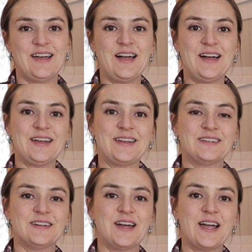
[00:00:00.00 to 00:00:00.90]

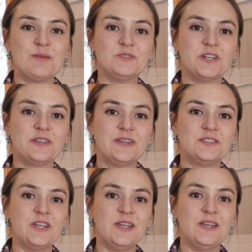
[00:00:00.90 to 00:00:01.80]
Hi, I'm Jilly
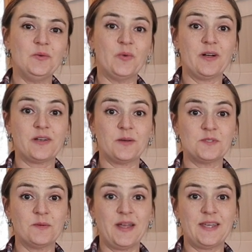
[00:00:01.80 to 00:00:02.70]
G. Welcome
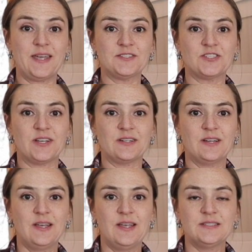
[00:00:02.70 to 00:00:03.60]
to my kitchen.
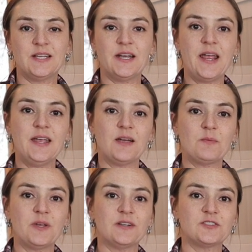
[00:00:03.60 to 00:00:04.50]
Today
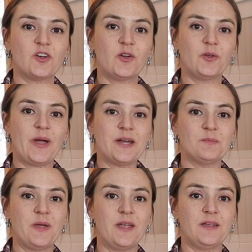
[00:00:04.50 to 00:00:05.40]
I'm going to show you how
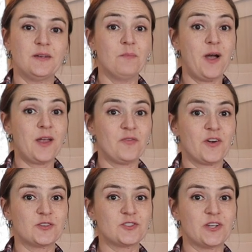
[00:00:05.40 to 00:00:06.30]
to make my
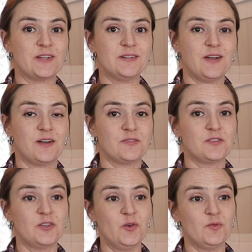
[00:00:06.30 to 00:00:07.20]
version of
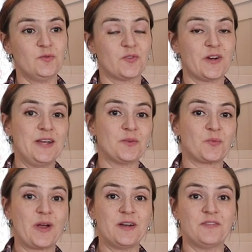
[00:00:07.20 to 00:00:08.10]

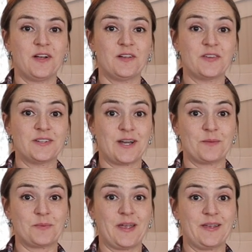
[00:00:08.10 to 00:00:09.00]
gluten-free red velvet
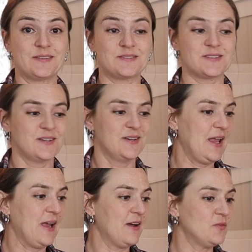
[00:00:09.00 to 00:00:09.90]
cupcakes.
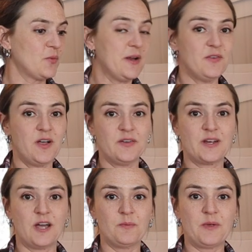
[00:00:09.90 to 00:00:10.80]
And red
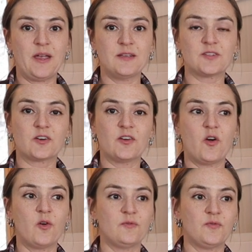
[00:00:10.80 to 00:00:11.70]
velvet cupcakes are
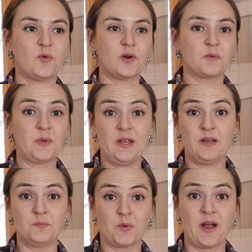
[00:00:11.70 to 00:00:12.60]
known for
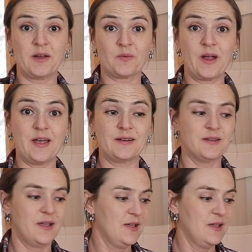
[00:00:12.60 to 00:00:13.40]
being bright red.